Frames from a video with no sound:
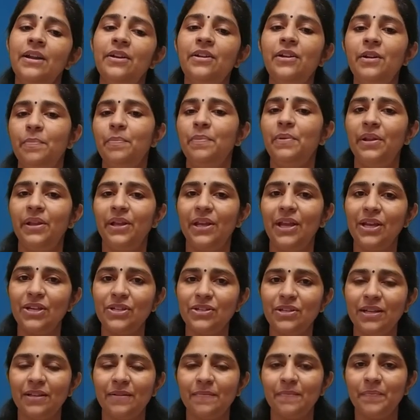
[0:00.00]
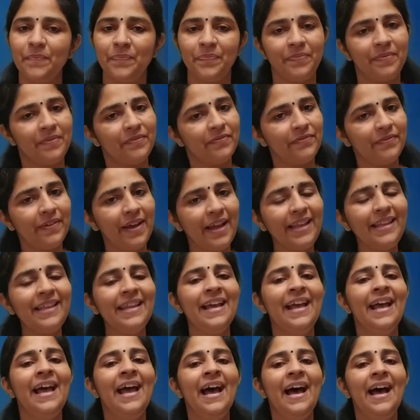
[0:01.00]
drip irrigation.
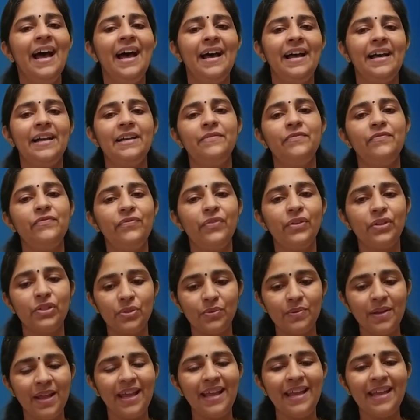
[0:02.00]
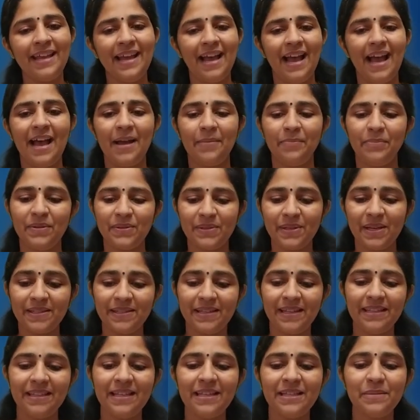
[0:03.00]
Fine. For today I'm
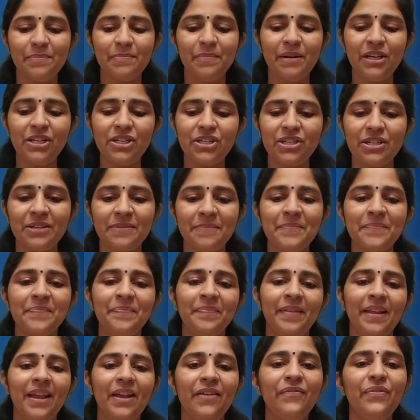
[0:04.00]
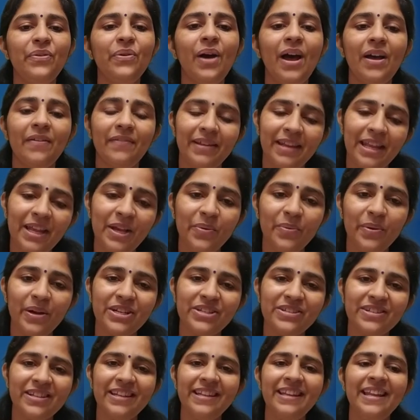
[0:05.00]
discussing this much. If you have any
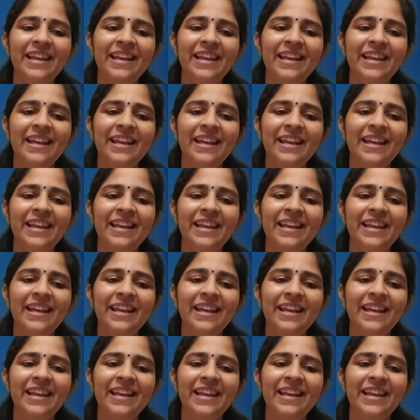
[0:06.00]
question,